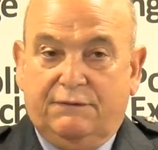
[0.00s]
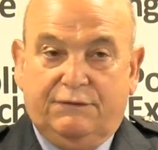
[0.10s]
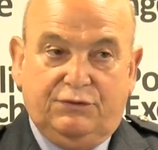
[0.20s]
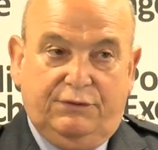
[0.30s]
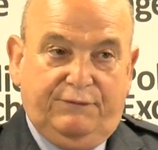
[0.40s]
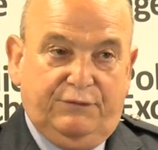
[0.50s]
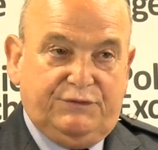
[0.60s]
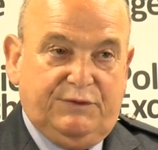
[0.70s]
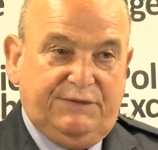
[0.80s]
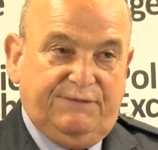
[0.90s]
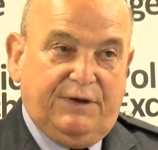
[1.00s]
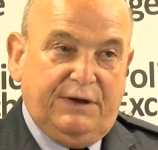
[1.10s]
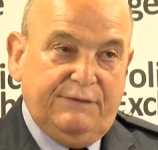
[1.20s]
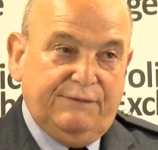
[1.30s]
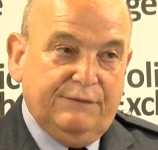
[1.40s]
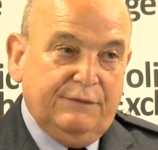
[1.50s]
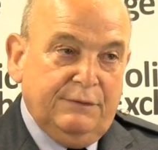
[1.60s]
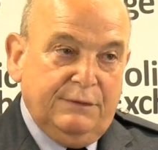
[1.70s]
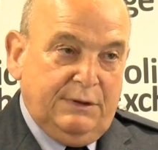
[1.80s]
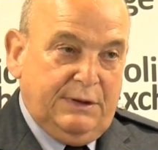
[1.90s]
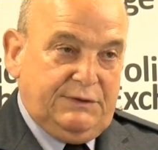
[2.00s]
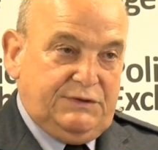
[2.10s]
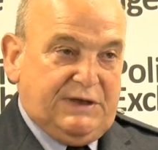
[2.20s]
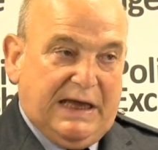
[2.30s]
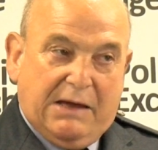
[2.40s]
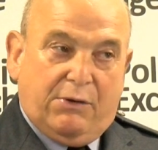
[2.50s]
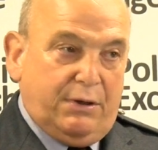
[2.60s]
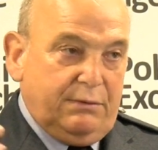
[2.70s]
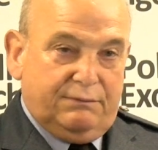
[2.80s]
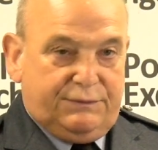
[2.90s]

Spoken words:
The Joint Force 25, which is our